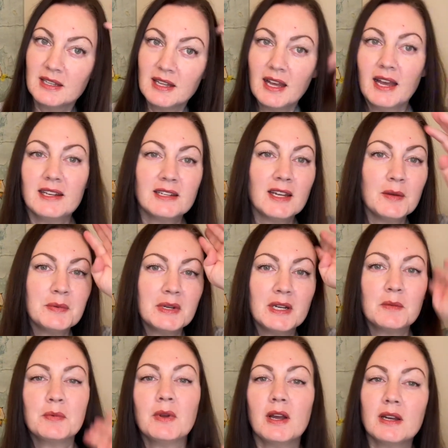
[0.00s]
I did not put
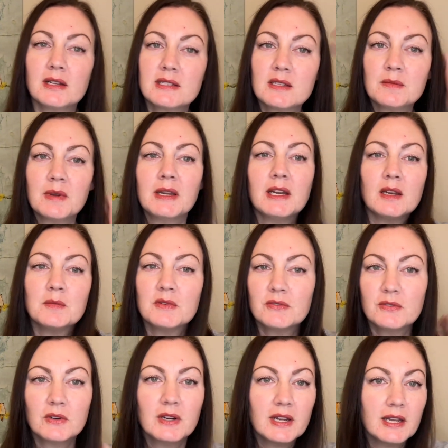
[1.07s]
any product in my hair
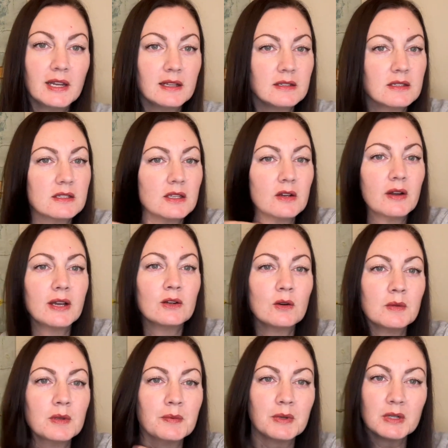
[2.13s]
beforehand, so I
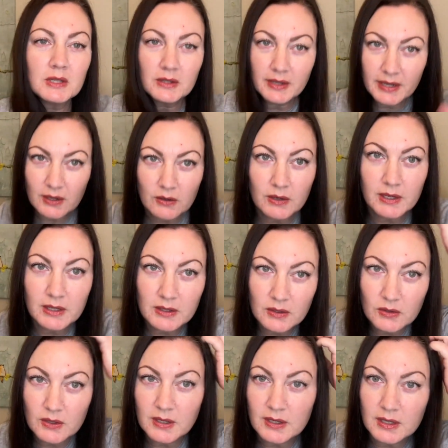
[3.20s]
normally put a little hair oil
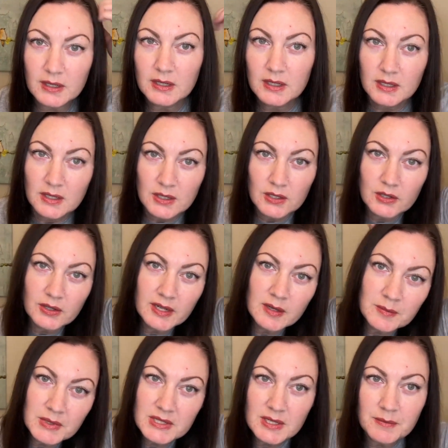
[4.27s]
or
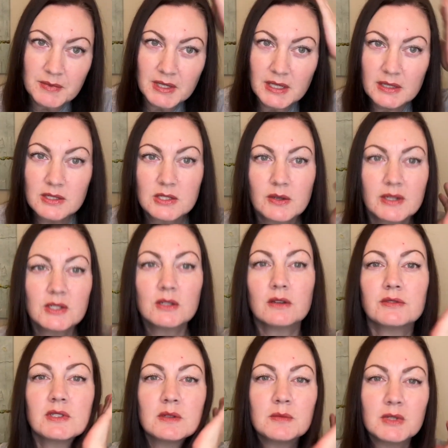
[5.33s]
cream or something in, so I do
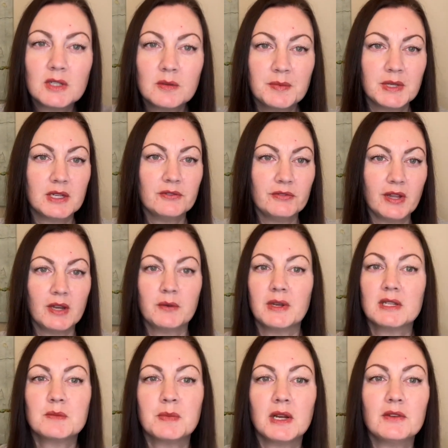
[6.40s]
have some little bitty
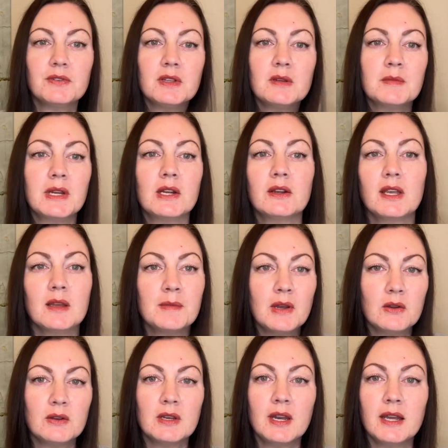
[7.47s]
flyaways, but I feel like my hair came
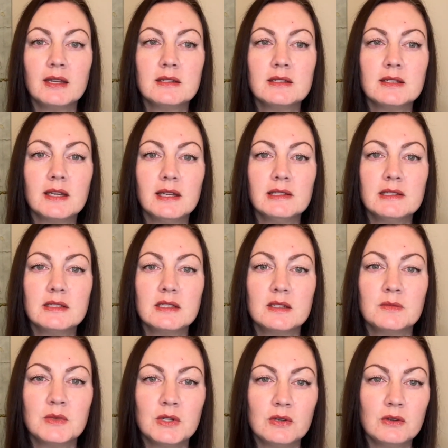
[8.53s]
out nice and
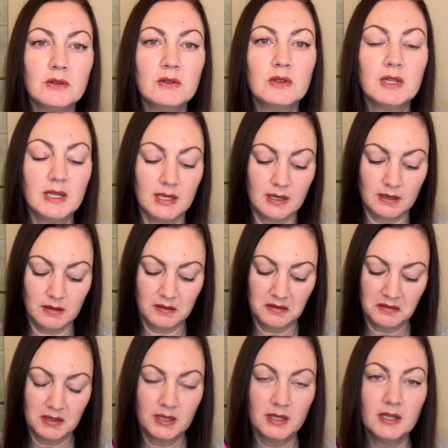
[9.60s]
smooth in
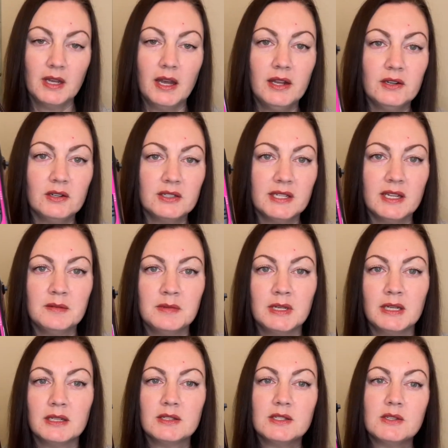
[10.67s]
under 10
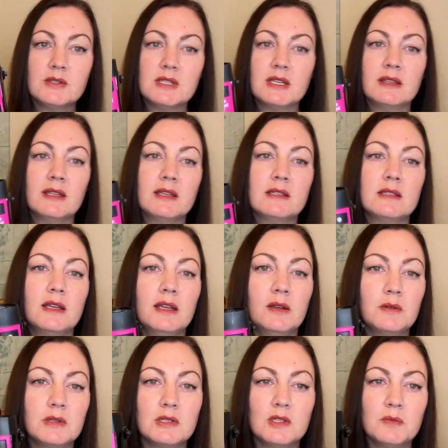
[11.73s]
minutes using this, and it
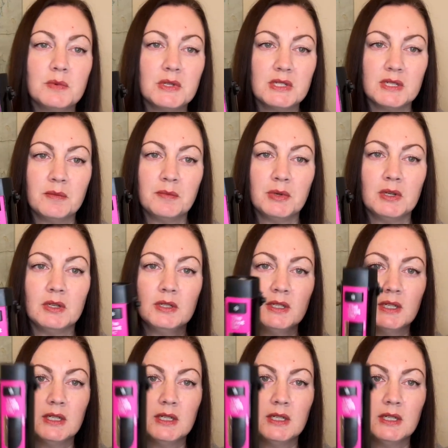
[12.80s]
was super simple.